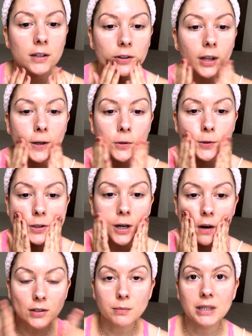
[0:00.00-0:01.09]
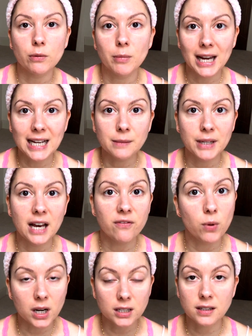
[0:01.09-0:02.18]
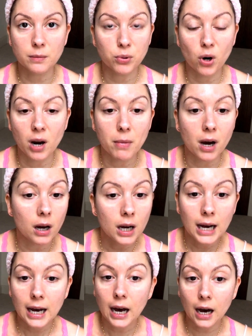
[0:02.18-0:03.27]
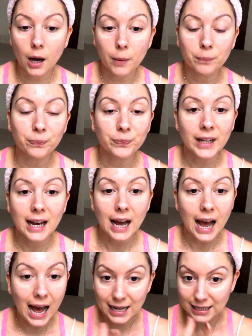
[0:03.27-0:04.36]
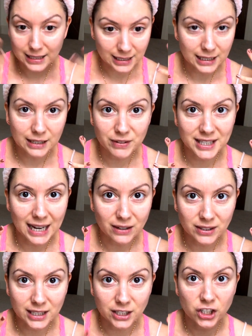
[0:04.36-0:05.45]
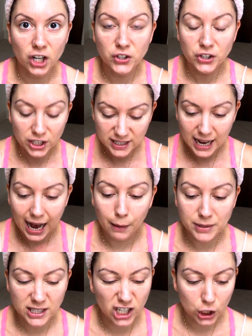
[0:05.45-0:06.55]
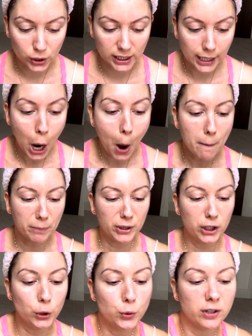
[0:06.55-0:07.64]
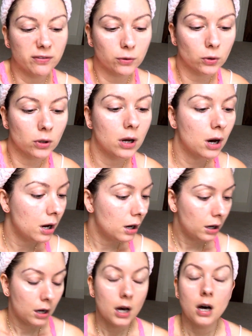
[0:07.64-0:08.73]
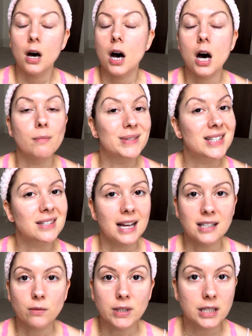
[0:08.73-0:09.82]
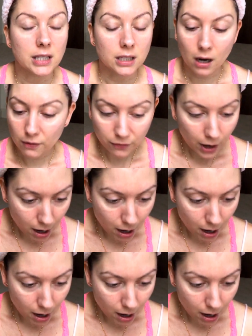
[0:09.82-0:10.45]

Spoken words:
So that just covers me with my SPF, works as a primer, and evens out skin tones. So it's absolutely beautiful. Obsessed with this stuff.